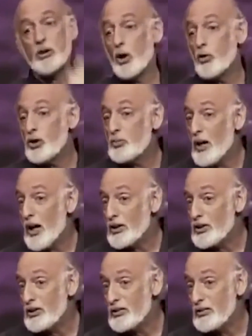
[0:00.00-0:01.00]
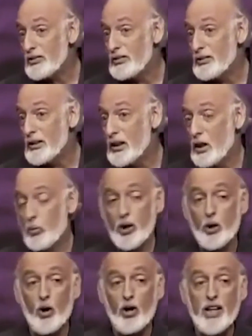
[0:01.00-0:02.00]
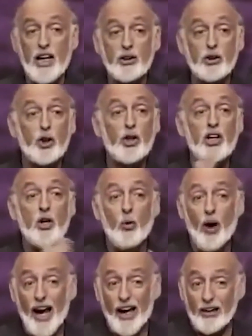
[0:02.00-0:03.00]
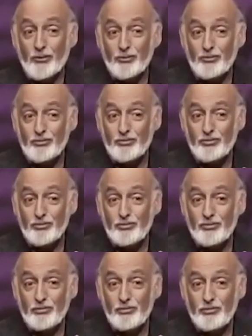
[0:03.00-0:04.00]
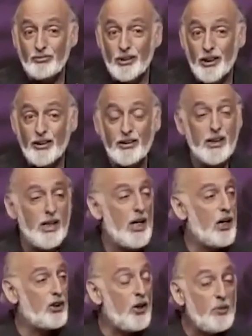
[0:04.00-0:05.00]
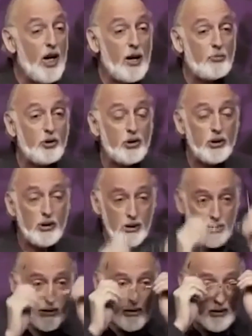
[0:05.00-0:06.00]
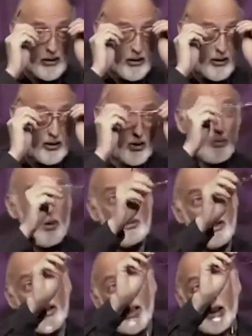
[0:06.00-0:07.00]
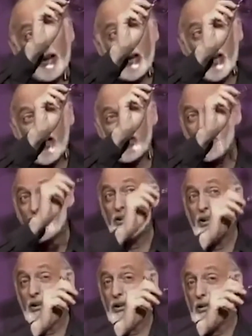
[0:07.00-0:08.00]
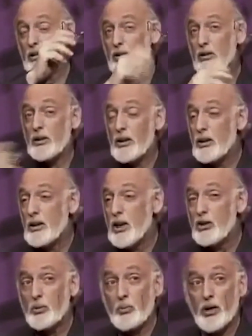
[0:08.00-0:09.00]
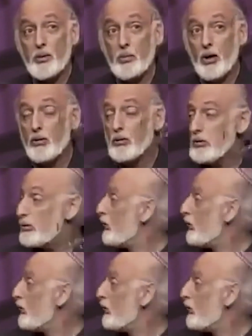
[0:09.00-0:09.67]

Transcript: No response. We call that turning away. Right? Sometimes Somebody be cleaning their glasses? Here's a pretty boat.